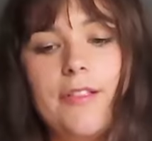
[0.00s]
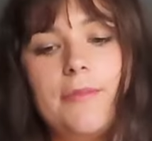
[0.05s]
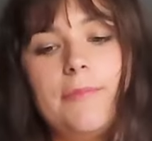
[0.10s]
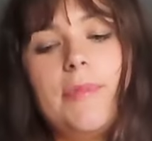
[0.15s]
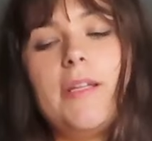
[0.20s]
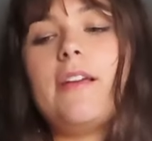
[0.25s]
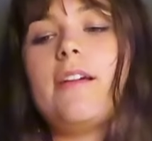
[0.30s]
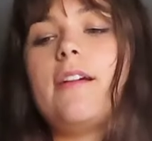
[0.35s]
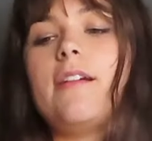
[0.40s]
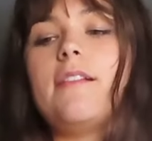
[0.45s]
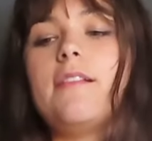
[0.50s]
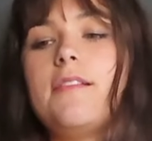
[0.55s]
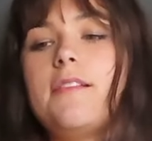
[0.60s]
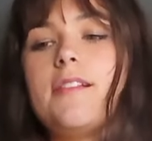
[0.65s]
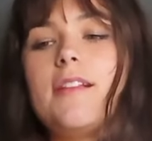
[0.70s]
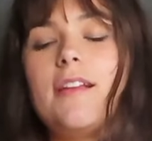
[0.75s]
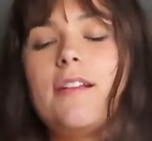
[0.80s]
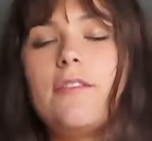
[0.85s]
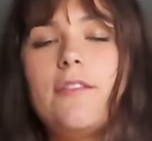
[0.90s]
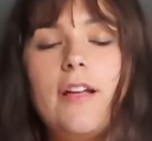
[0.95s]
one
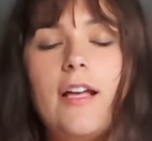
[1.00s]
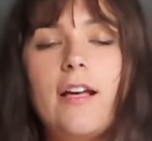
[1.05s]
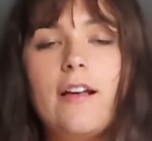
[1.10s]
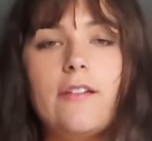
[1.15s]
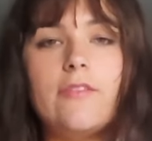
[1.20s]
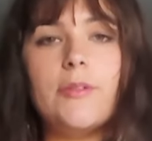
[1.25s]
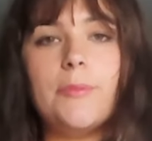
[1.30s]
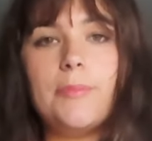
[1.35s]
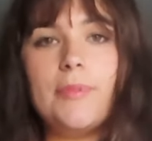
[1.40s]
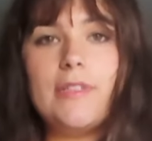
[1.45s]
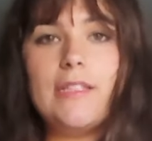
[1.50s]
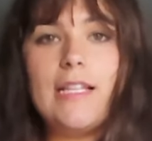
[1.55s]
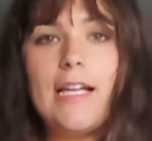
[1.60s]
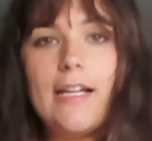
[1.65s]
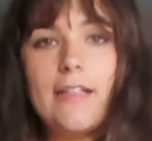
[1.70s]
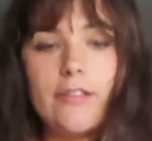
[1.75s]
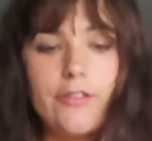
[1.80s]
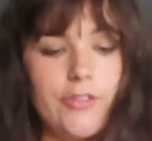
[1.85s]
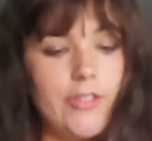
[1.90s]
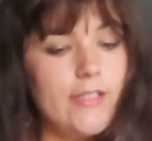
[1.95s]
because I don't have a
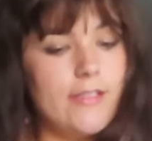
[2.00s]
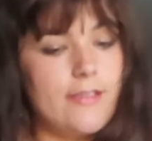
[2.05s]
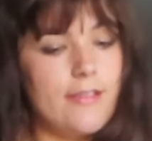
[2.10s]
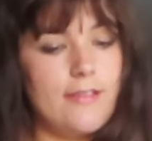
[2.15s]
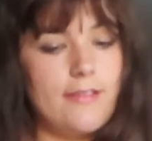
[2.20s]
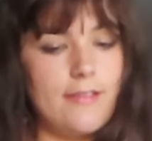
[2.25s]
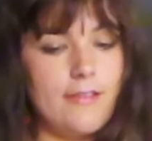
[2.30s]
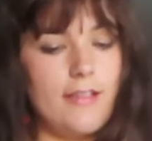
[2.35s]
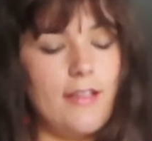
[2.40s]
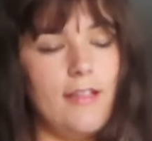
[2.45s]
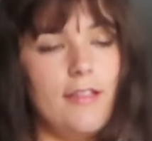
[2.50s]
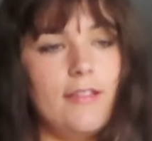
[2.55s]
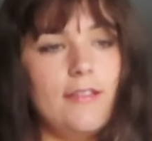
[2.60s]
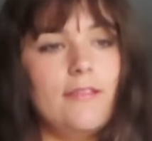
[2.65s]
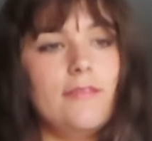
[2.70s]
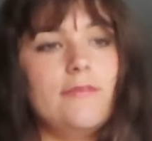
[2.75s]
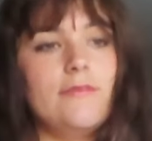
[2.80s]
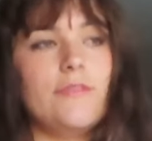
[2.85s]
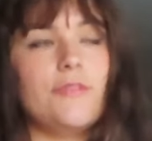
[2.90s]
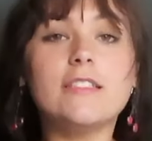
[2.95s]
black dress this
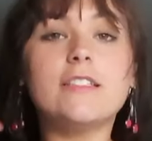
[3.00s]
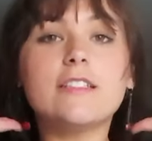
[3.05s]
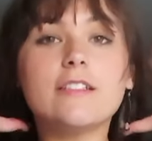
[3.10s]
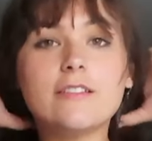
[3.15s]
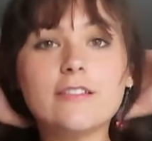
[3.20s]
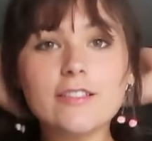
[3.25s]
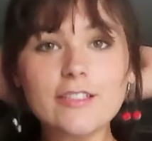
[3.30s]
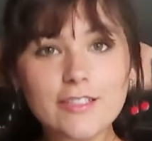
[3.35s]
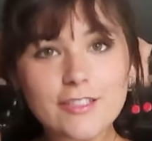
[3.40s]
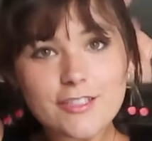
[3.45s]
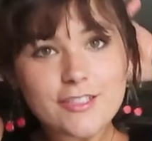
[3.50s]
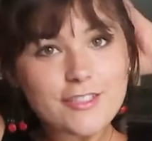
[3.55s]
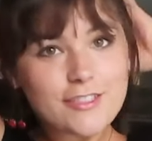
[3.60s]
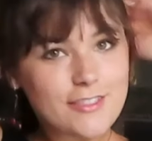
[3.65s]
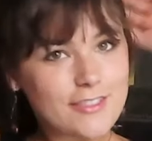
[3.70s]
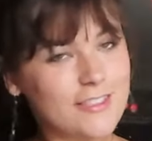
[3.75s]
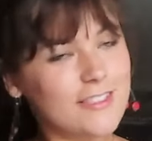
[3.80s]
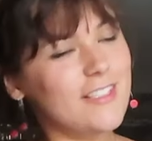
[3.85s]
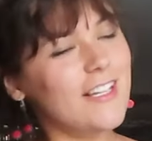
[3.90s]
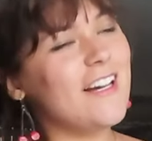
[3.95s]
style. Literally,
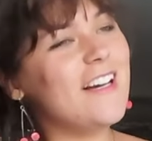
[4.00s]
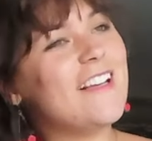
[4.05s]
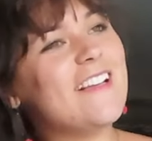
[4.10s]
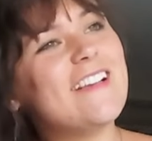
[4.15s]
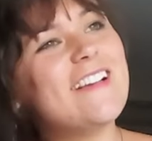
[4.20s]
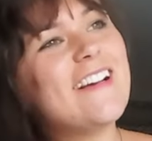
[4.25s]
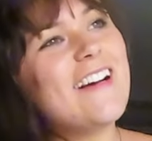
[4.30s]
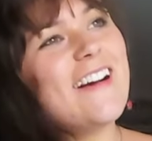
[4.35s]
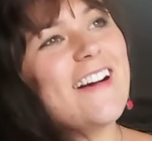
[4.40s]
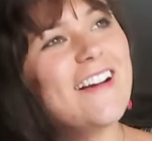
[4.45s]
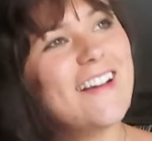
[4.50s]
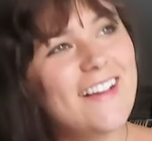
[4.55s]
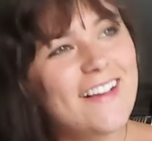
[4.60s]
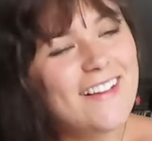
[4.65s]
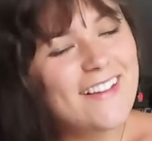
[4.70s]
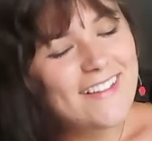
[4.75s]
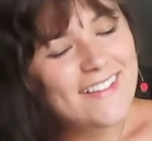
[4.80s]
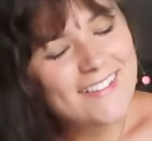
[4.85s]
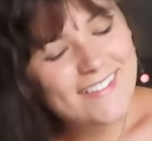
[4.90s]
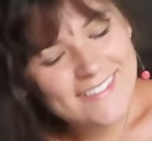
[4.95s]
shut
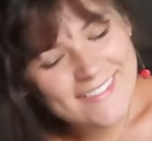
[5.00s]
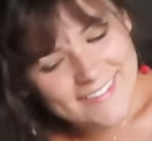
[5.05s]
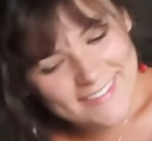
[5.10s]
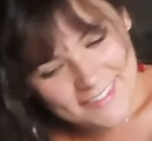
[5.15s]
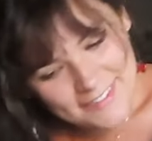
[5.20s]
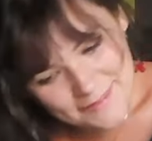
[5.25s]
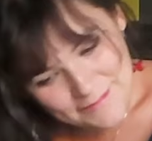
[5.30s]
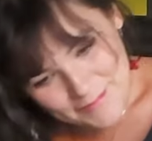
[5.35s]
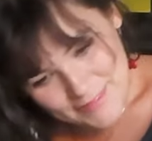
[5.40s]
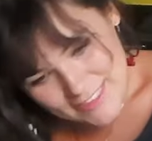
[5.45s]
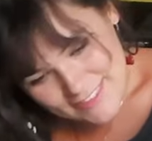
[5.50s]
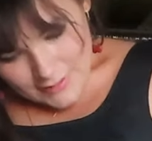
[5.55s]
up.